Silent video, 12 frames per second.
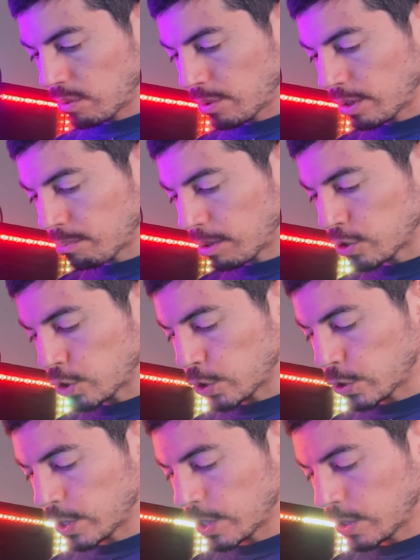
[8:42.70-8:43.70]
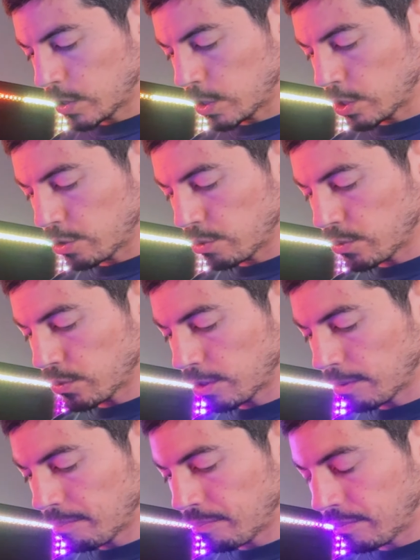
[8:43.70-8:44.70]
there are a bunch of scenes to choose
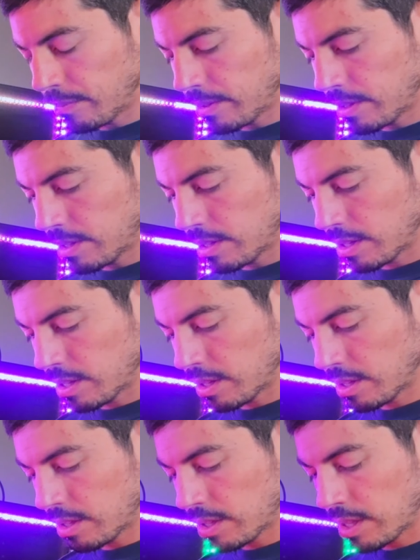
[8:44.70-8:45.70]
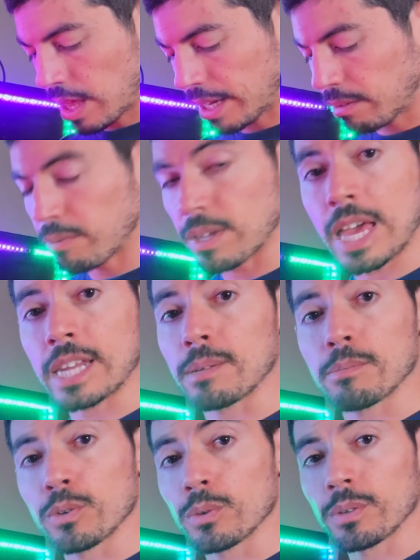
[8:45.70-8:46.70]
from. They can fit any
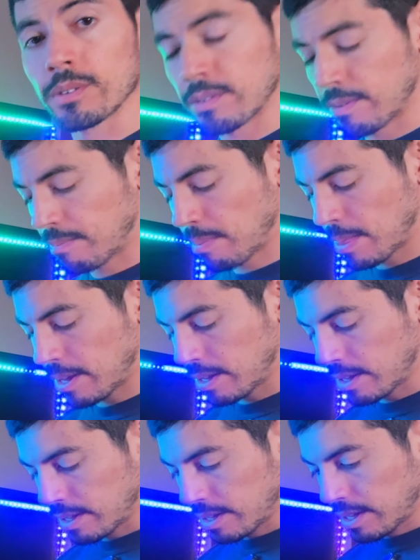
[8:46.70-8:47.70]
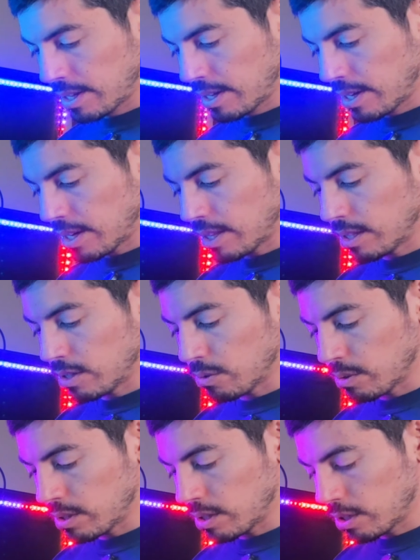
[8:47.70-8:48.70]
mood. And then you
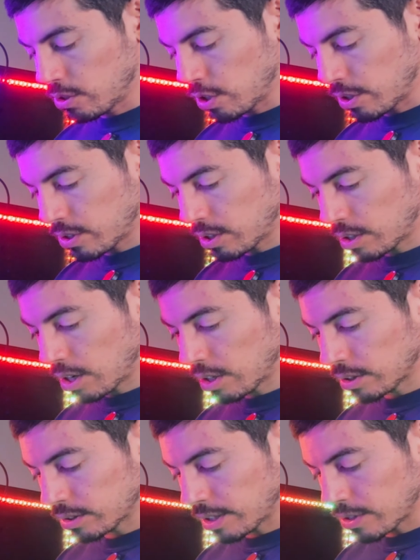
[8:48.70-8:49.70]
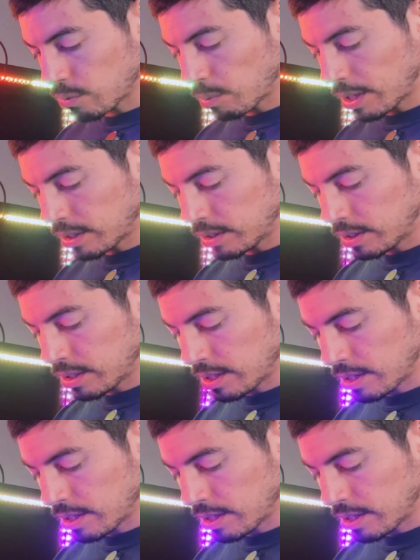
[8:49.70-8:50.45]
can adjust the color as well.